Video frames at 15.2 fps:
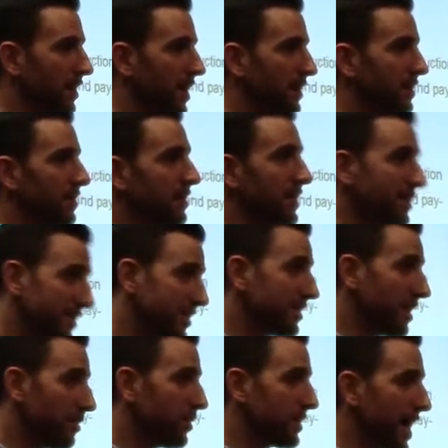and this is
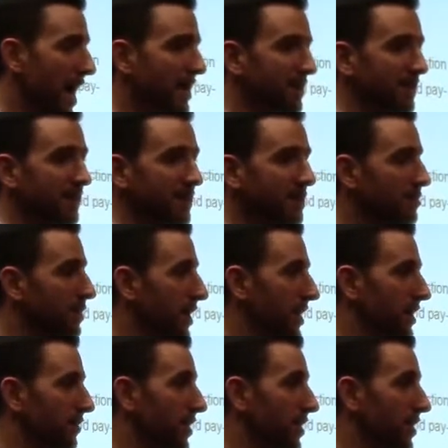double taxing somebody.